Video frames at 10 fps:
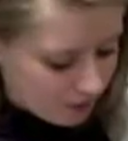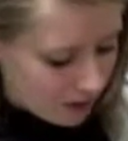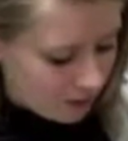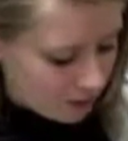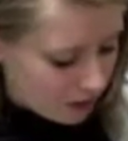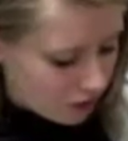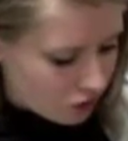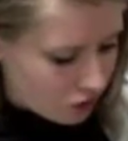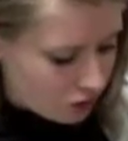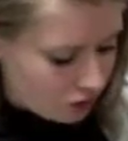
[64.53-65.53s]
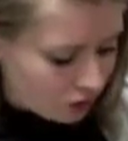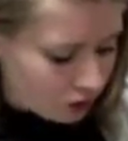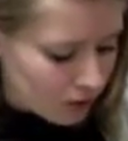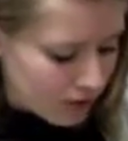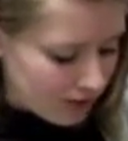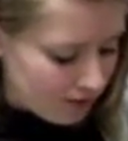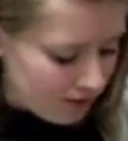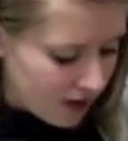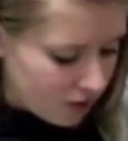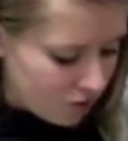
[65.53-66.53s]
I'm going to loosen the
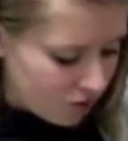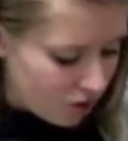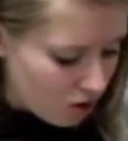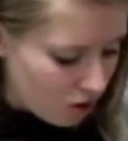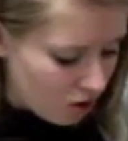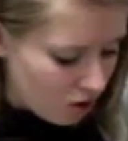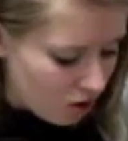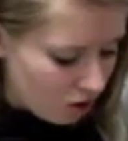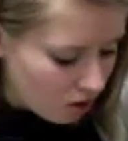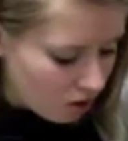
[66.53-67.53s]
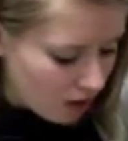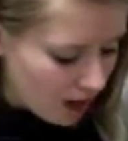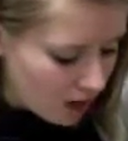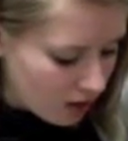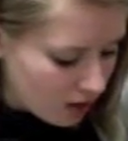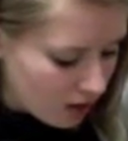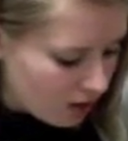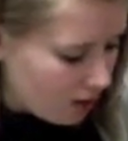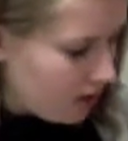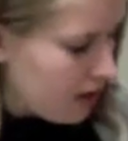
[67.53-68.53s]
fine tuner all the way
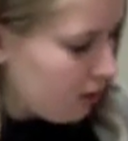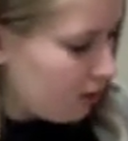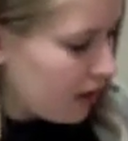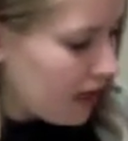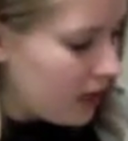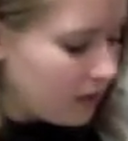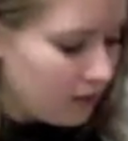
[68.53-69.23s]
and play it.